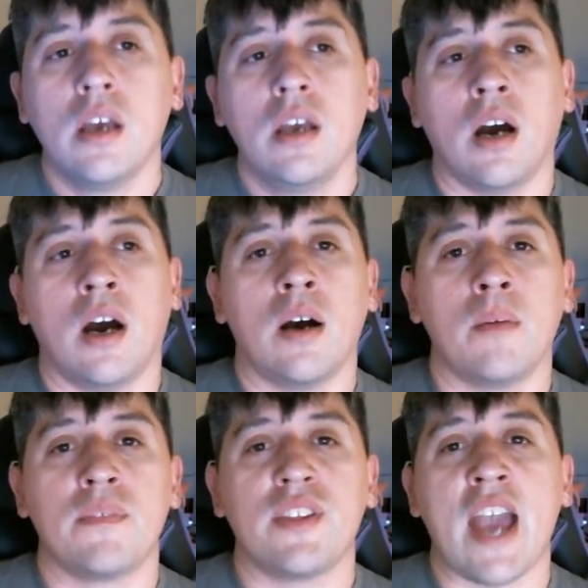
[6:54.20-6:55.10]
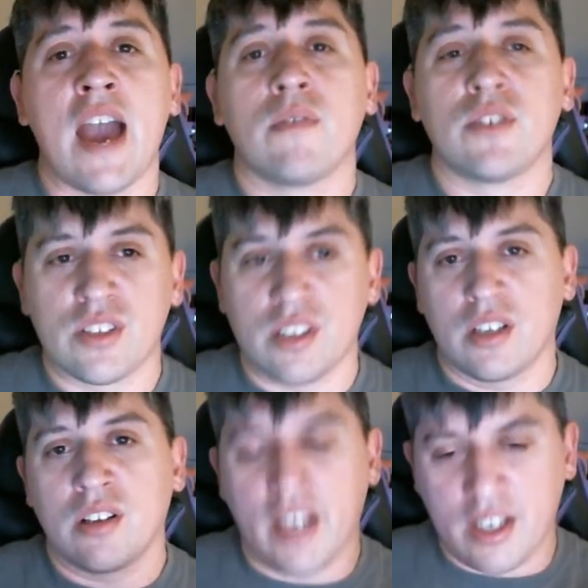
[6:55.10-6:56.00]
The average is going
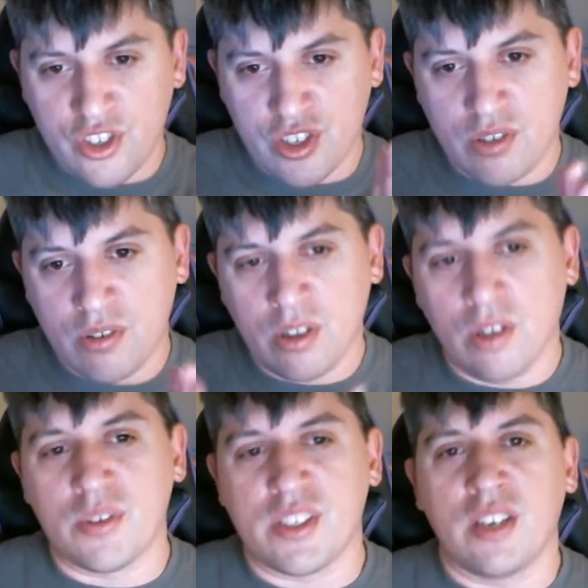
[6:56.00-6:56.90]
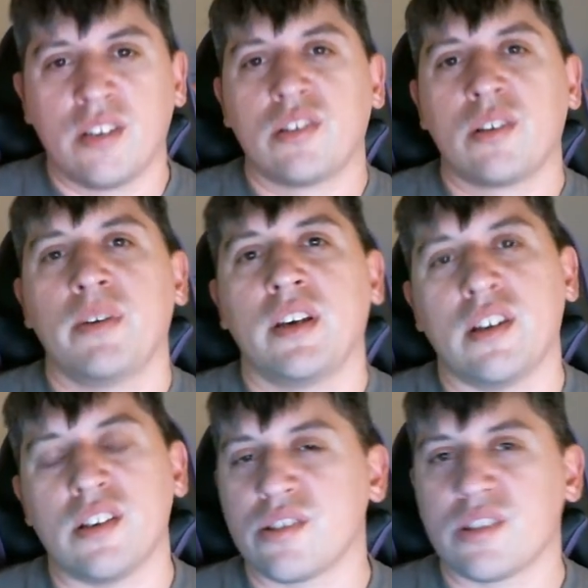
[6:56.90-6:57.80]
to, like, close in a little bit,
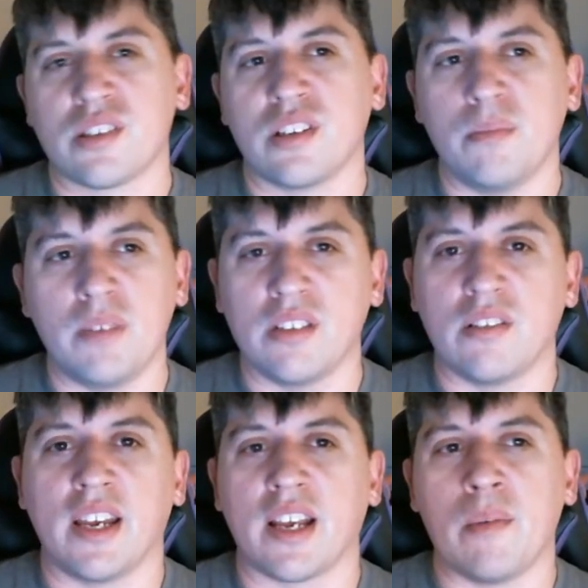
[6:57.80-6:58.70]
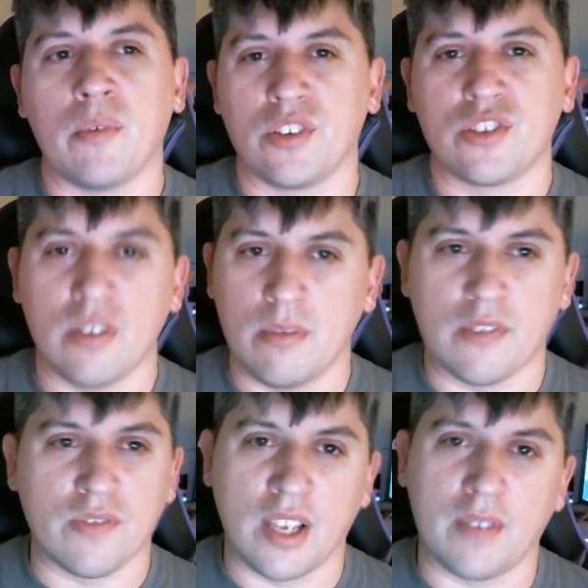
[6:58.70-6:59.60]
and it's just going to be, like, I'm only streaming
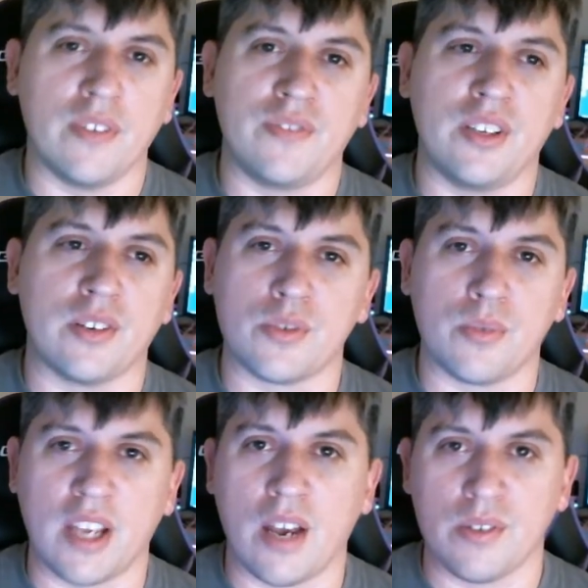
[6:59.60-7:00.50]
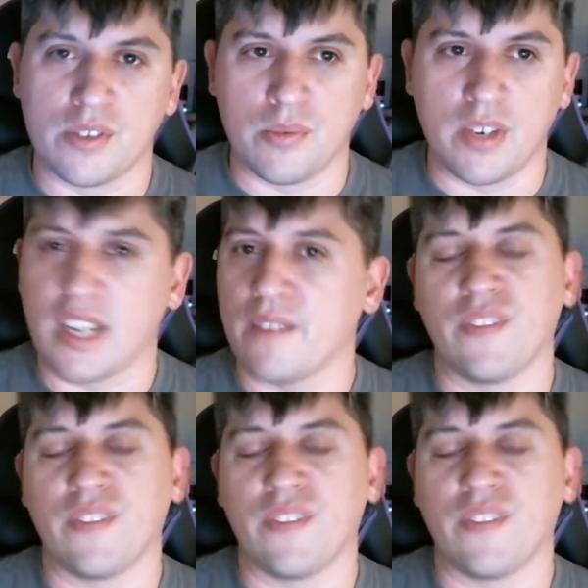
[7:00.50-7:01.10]
for, like, 15 or 20 hours a week, if